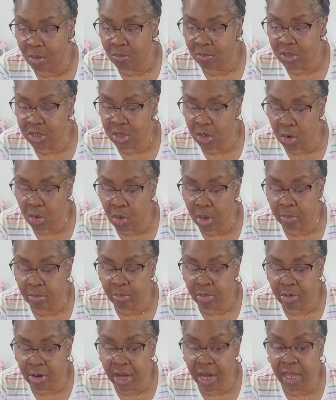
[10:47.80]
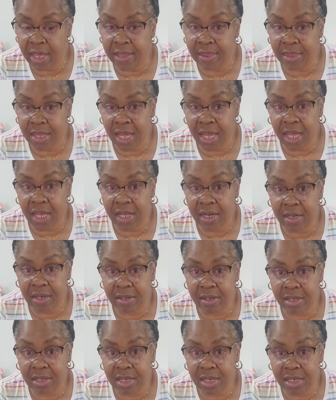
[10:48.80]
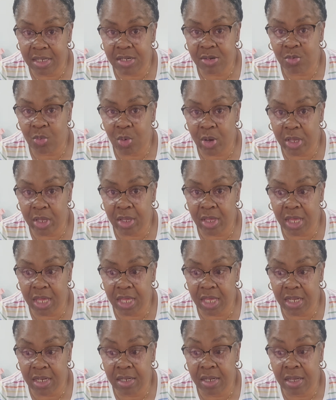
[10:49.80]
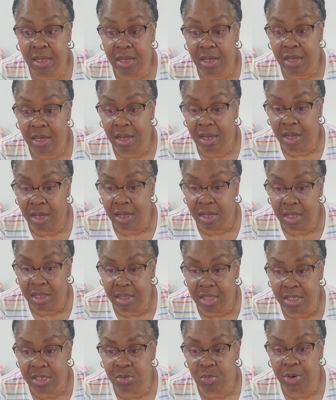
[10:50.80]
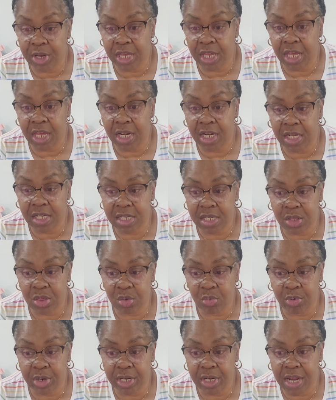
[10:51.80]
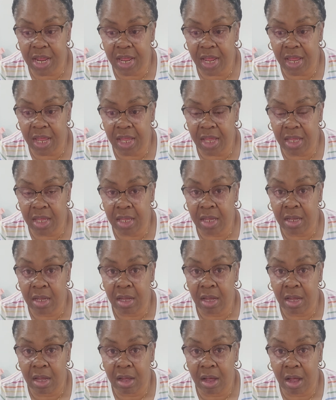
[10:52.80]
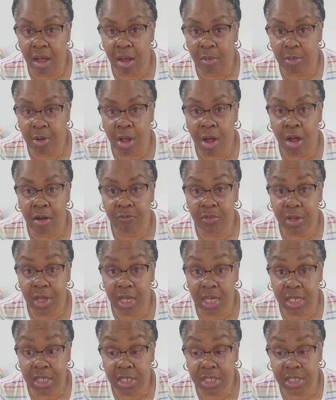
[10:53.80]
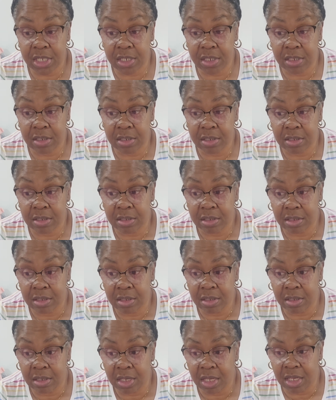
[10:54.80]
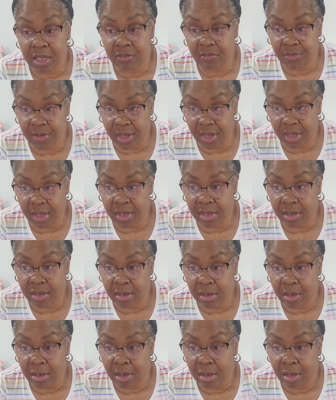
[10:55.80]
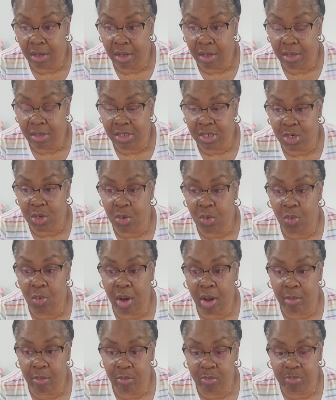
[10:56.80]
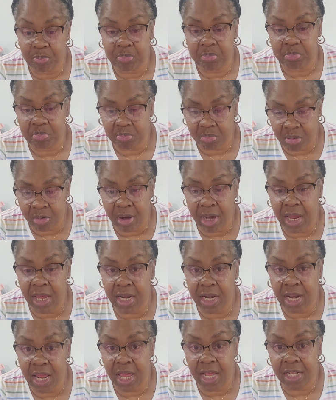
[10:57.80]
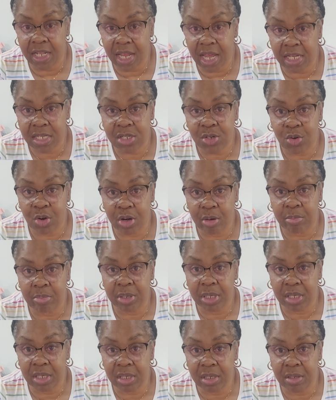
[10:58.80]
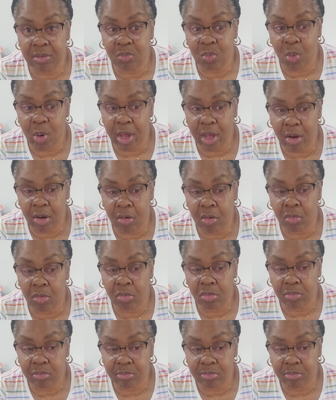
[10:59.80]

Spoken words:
So I'm praying that this weekend is a 3-day convocation event. So I'm praying that that's going to be well